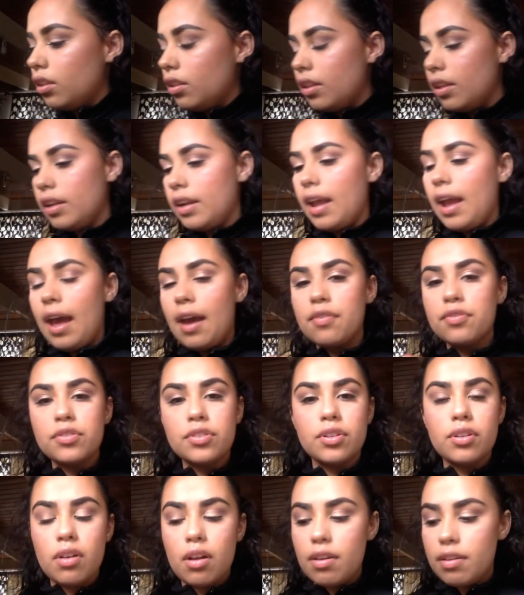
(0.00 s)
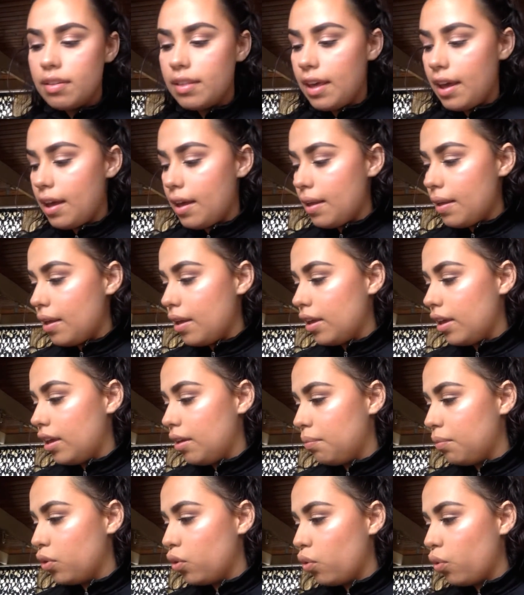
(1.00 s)
Then after all that, I
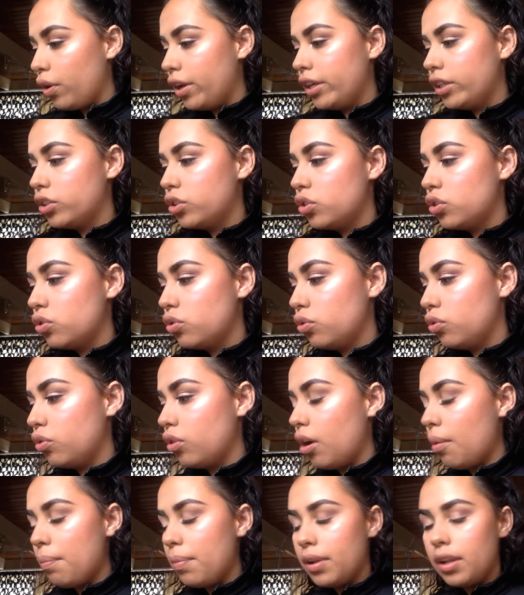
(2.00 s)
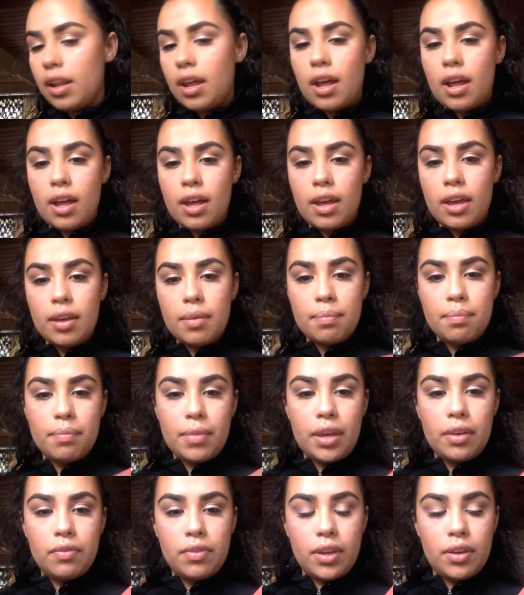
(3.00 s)
am going to apply
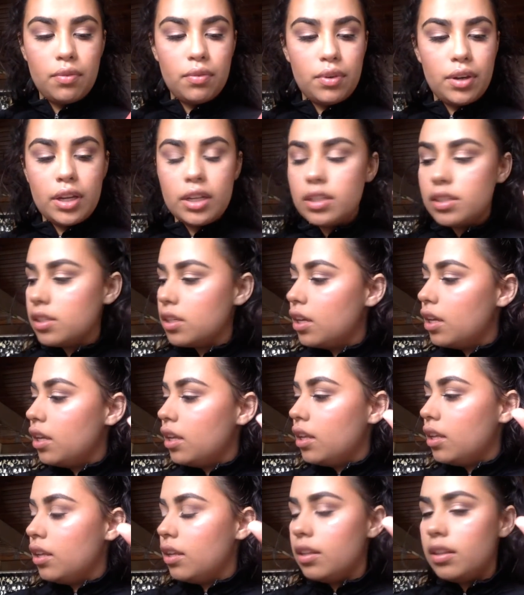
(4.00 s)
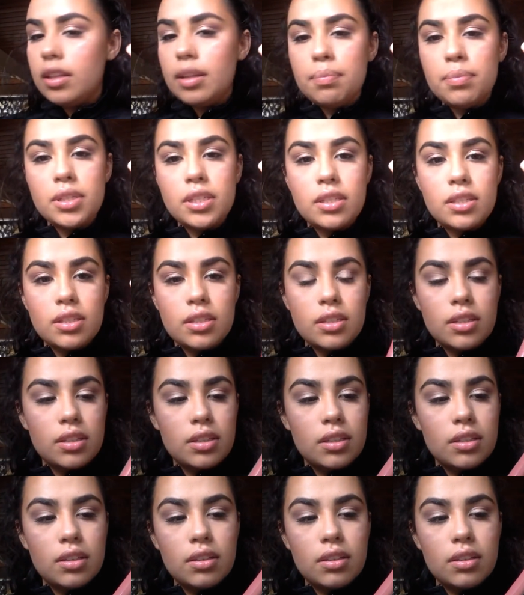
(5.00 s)
my favorite lipstick,